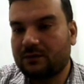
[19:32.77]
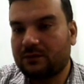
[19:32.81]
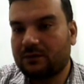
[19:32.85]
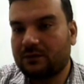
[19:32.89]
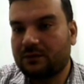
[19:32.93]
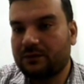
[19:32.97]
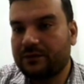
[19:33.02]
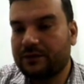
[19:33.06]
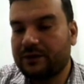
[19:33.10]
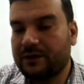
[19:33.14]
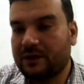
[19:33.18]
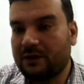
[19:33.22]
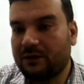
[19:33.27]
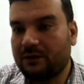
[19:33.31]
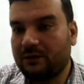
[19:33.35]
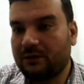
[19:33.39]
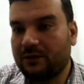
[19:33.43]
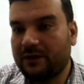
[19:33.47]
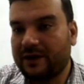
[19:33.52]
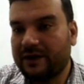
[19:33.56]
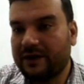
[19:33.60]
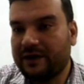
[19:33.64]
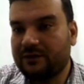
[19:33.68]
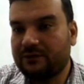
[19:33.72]
Now
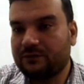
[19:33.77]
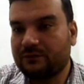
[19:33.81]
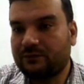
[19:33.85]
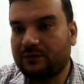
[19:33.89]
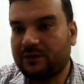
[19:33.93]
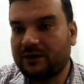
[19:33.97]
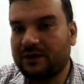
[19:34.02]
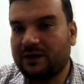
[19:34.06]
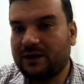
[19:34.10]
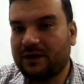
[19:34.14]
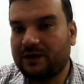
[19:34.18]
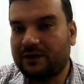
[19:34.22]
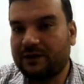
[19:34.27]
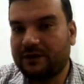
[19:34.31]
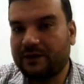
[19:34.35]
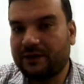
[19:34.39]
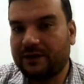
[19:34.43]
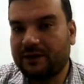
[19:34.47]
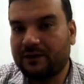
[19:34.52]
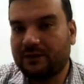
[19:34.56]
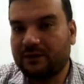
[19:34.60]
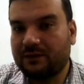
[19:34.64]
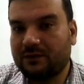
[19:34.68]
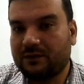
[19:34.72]
write
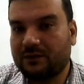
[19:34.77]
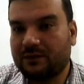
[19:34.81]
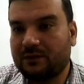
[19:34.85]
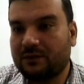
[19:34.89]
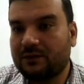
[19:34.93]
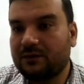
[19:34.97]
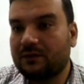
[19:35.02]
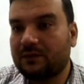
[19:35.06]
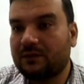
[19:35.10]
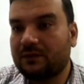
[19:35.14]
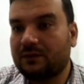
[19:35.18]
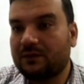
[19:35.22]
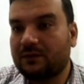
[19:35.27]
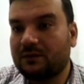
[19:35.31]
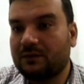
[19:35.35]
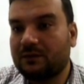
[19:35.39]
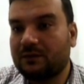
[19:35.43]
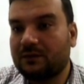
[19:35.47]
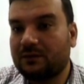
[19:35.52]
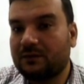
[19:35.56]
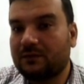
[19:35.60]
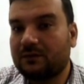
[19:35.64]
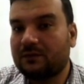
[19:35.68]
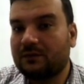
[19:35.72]

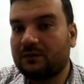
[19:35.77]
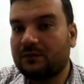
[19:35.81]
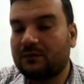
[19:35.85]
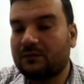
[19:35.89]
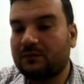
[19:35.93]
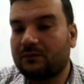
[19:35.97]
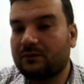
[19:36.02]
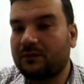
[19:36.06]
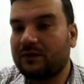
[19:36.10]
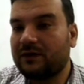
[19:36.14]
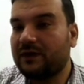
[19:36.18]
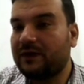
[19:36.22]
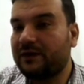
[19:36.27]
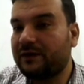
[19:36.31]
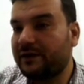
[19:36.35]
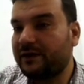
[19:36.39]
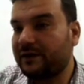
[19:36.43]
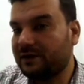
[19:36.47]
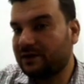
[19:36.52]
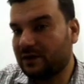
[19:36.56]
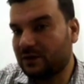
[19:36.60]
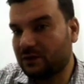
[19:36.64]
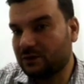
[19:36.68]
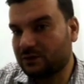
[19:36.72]

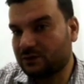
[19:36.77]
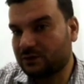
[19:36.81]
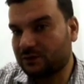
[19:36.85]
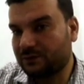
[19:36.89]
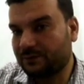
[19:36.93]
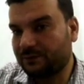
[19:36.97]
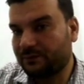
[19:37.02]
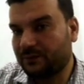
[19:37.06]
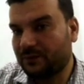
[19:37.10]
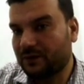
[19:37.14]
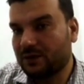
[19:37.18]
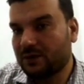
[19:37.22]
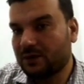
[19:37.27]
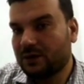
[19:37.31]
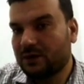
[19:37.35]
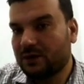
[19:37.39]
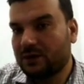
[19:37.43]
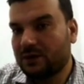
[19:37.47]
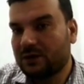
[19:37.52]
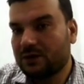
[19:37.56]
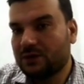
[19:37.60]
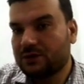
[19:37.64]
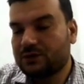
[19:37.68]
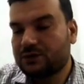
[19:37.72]
100,000.
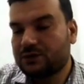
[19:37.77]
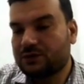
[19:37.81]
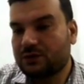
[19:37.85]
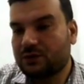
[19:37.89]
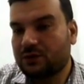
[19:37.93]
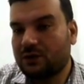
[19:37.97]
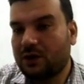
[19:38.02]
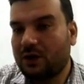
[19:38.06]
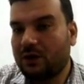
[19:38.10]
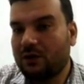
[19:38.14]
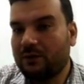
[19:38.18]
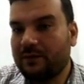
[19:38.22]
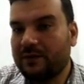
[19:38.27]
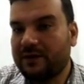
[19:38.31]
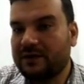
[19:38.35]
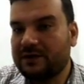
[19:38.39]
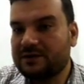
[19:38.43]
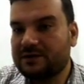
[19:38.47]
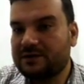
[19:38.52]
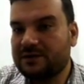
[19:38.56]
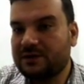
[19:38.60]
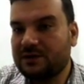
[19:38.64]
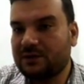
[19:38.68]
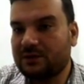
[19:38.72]
So how many
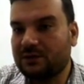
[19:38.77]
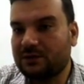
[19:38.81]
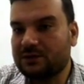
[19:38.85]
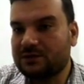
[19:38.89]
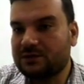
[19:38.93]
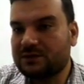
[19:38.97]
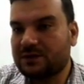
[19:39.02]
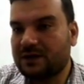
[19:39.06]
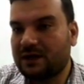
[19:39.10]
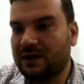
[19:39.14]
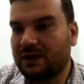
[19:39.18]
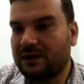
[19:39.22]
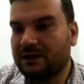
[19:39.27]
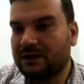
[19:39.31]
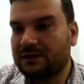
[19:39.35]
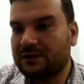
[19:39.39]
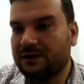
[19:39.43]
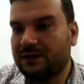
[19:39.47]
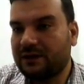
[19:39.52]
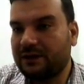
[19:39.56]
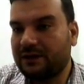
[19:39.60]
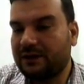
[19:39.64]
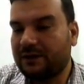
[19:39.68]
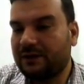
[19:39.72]
zeros are
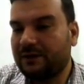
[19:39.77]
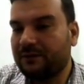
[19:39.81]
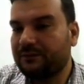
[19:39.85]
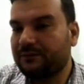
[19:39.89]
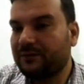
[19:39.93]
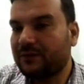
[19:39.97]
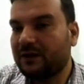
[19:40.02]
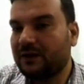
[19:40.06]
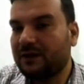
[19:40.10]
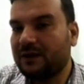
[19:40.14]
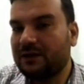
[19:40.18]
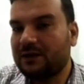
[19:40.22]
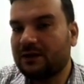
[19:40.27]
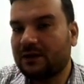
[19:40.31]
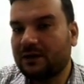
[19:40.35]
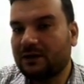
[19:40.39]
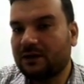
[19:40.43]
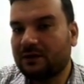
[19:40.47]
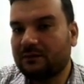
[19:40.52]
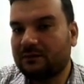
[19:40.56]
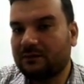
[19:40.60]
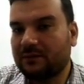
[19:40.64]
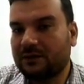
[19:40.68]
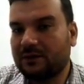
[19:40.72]
there in the
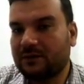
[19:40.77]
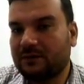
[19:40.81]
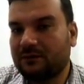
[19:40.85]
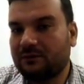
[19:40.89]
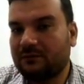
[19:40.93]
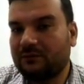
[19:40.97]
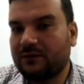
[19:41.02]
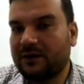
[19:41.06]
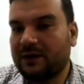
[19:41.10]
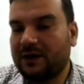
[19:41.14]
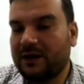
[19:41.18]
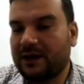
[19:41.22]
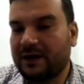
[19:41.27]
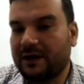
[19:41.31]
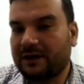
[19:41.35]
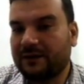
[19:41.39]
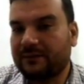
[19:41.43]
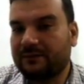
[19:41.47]
number 1 lakh?